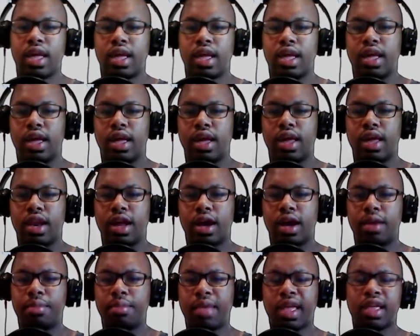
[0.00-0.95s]
And,
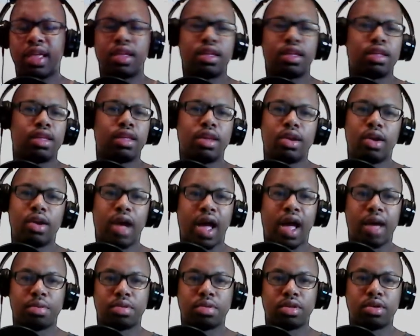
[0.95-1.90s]

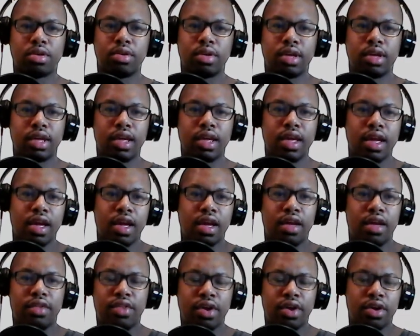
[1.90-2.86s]
absolutely,
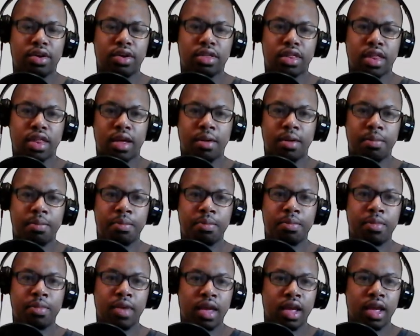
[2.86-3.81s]
if there are
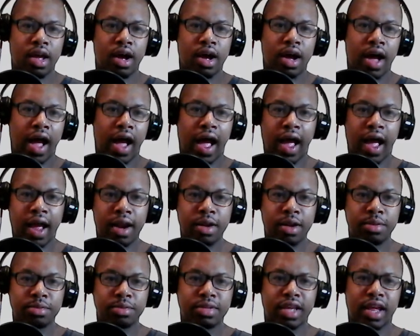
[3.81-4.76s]
some
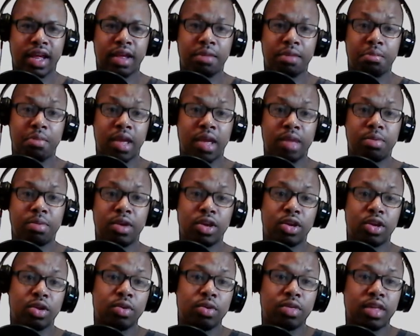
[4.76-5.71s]
items that maybe
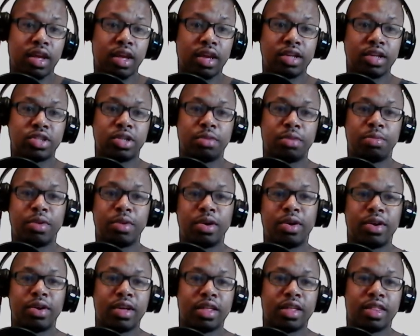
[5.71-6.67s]
you think should be
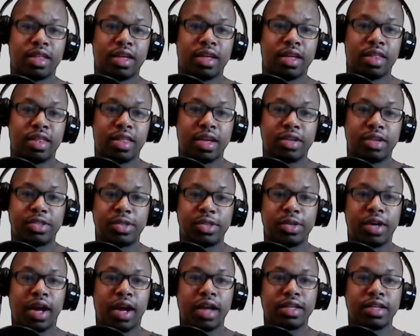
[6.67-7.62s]
on this list that you
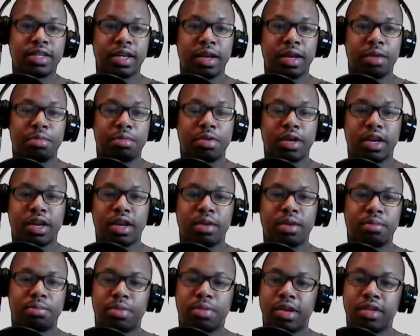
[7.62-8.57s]
like to input
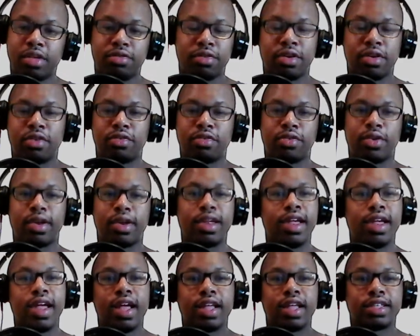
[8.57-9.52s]
in, please feel free
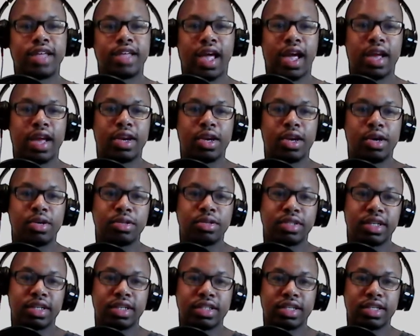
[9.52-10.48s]
to add those
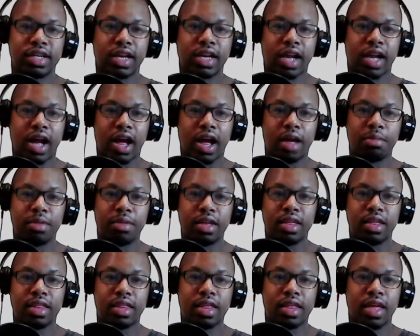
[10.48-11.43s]
into the
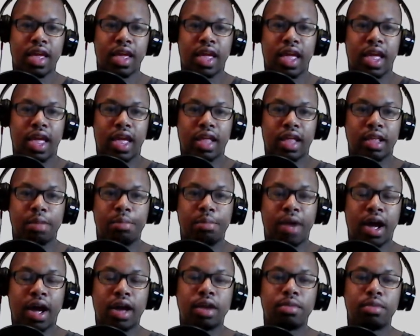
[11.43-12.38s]
comments at the
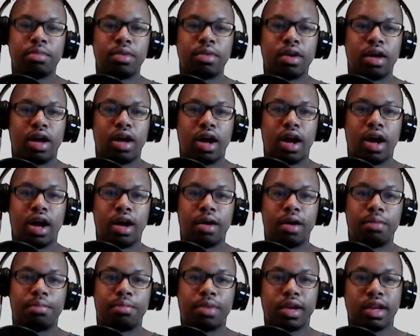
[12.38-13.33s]
bottom.
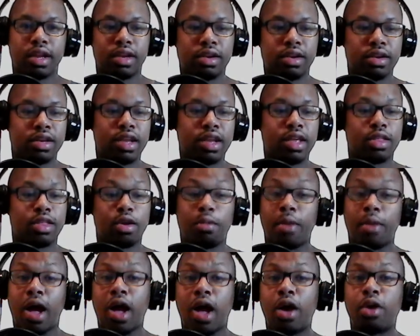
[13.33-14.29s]
But these are
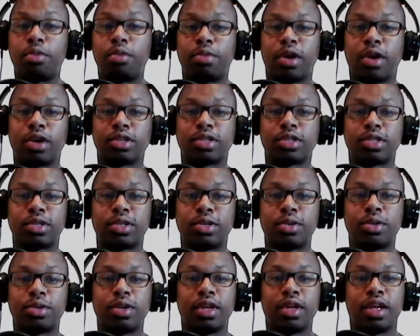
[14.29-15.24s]
my own
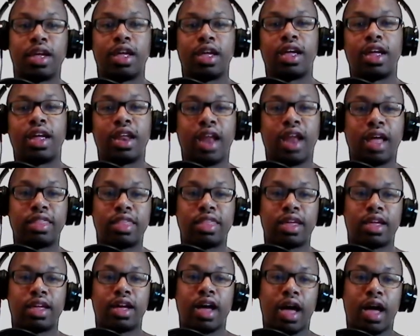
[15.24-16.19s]
personal, and I
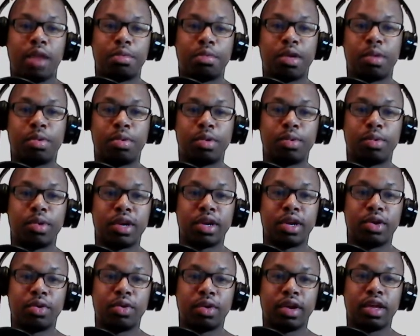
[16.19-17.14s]
think a lot of people would
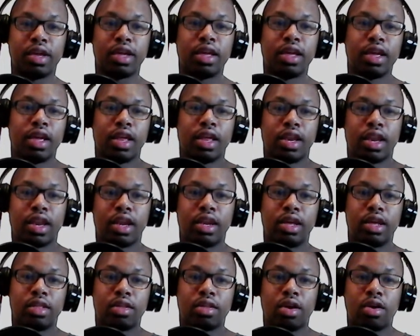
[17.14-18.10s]
agree that
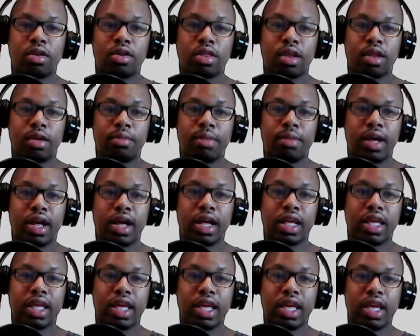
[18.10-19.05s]
these are some
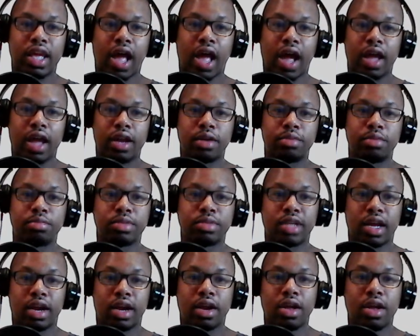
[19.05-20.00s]
key items
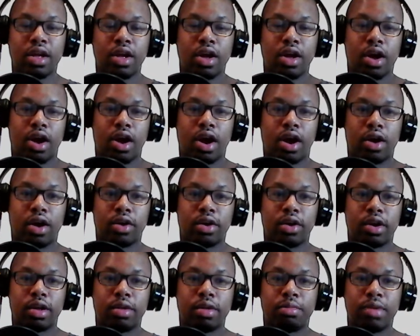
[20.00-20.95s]
that are going
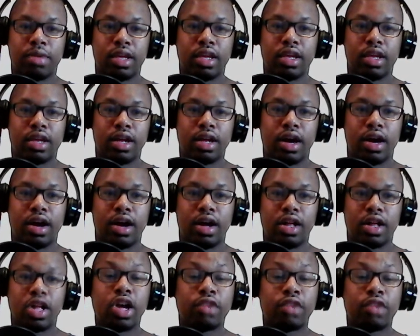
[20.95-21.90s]
to be
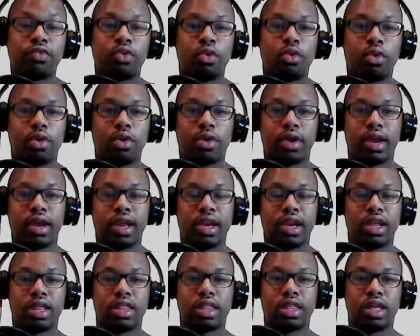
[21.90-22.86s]
looked for in
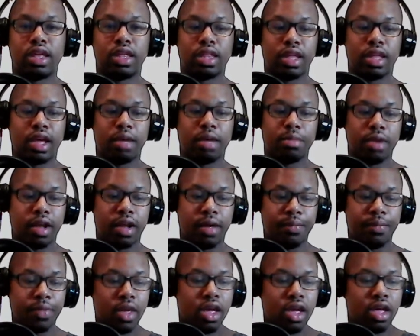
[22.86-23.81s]
this season coming
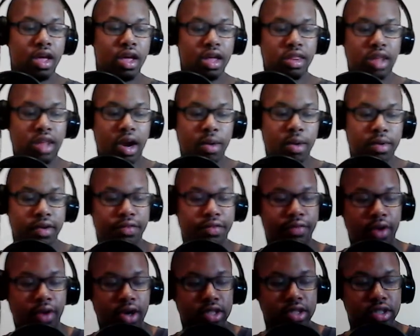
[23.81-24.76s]
up. Let's start with the
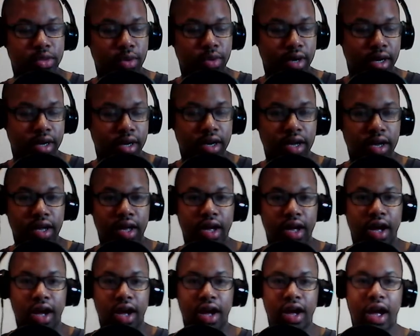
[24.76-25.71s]
first one.
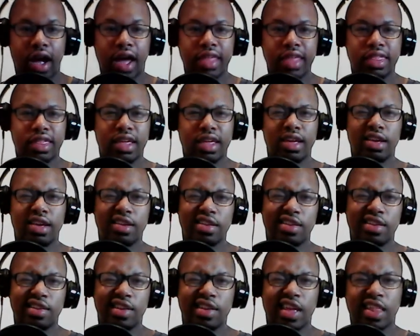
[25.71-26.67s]
I think
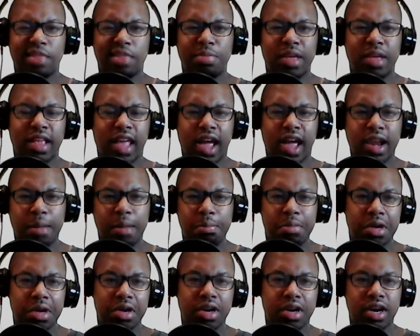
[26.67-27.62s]
that's been kind of
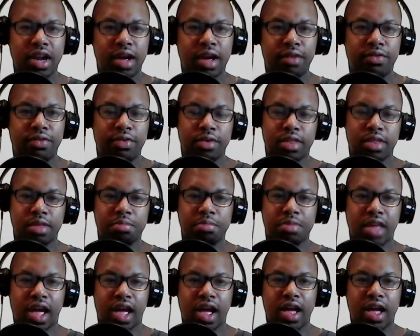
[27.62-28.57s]
building up for some
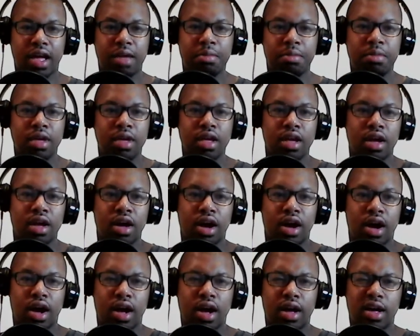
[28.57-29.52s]
time,
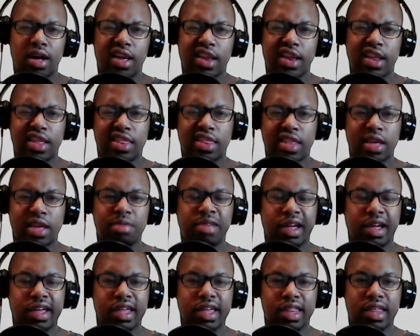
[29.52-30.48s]
and it seems
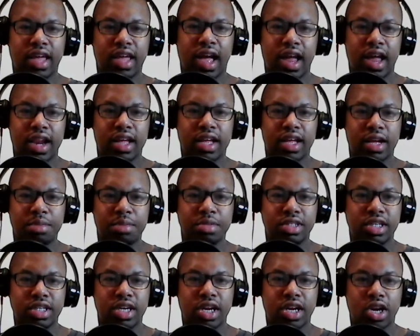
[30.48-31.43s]
like it's kind of coming
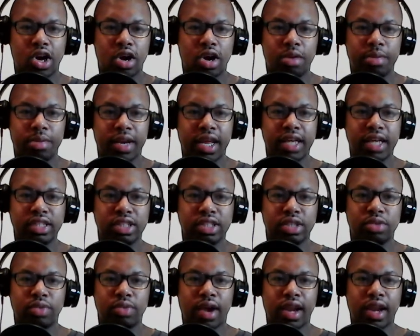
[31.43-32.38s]
to a
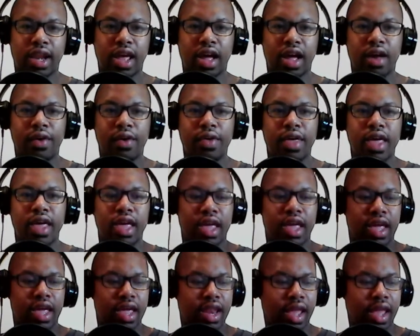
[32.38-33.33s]
culmination right now,
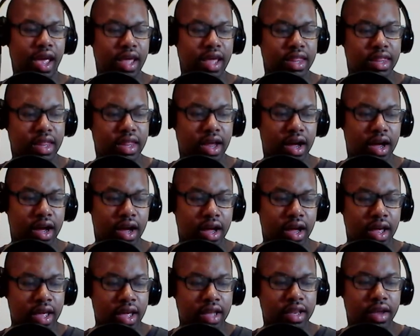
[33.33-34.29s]
and that's
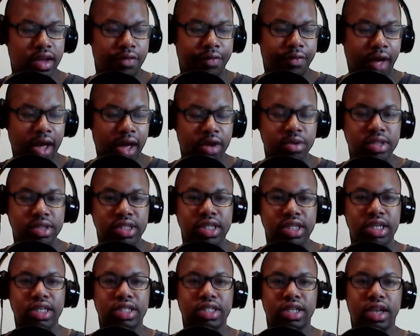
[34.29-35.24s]
the final
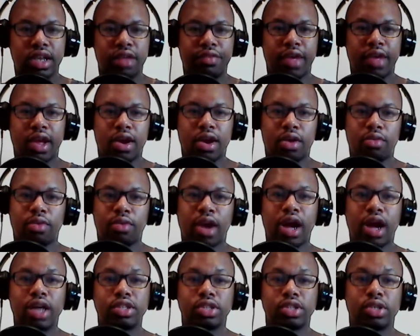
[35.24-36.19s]
season of Aaron
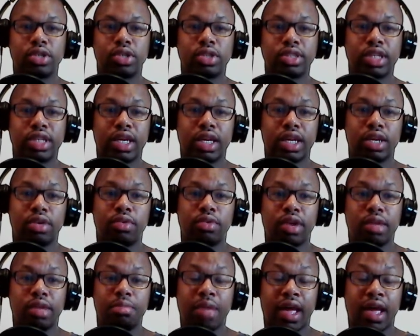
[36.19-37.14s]
Rodgers in
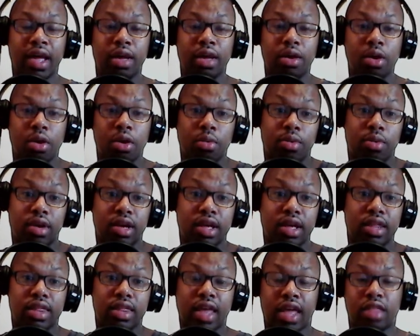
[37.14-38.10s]
Green Bay. Well, at
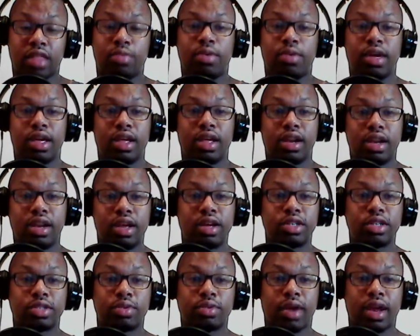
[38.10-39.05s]
least that's the way it
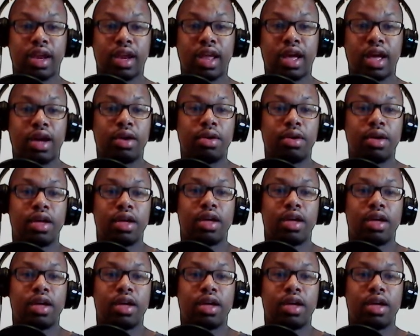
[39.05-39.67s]
looks right now.